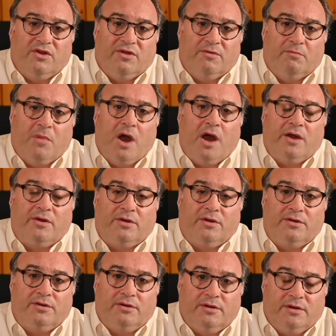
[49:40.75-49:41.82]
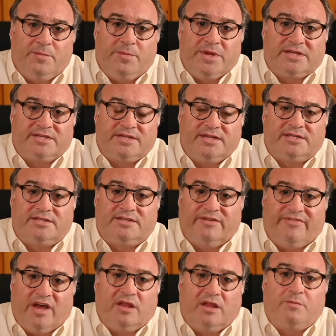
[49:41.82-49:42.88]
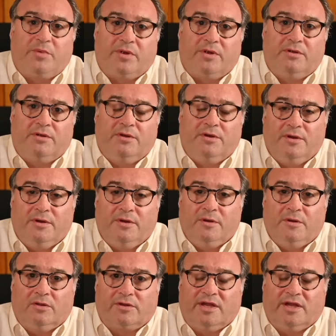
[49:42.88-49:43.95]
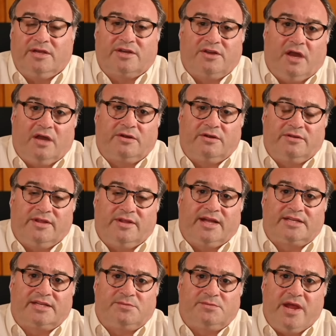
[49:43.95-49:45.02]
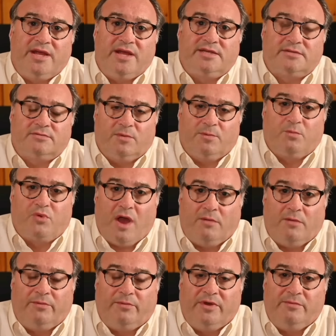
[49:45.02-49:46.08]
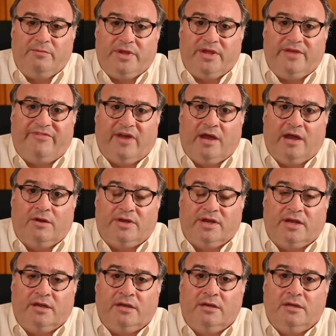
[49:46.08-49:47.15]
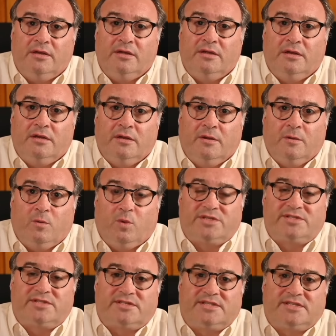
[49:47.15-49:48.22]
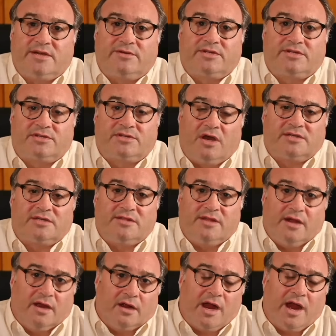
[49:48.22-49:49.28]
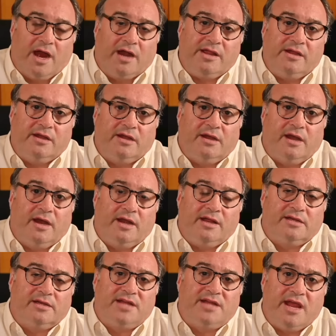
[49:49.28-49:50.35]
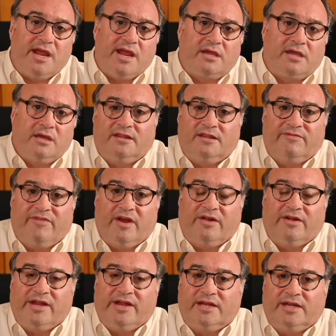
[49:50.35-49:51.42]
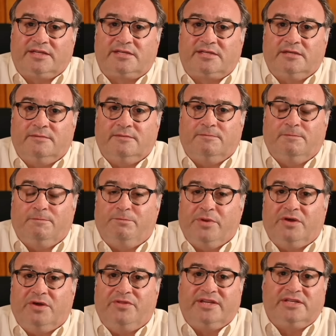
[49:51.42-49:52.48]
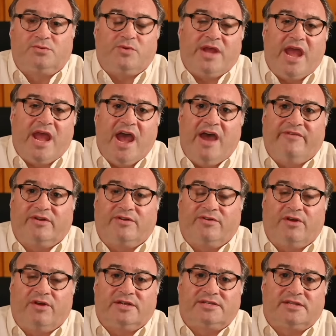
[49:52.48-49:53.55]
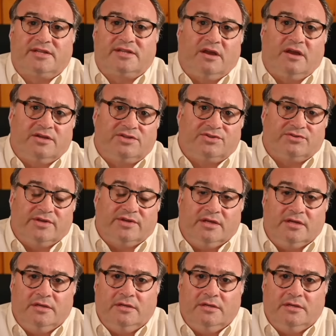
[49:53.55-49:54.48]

the modern business developer looking to conquer the next space probably be found in what's the secret sauce there? How do you how do you take the various buildings we have across the country?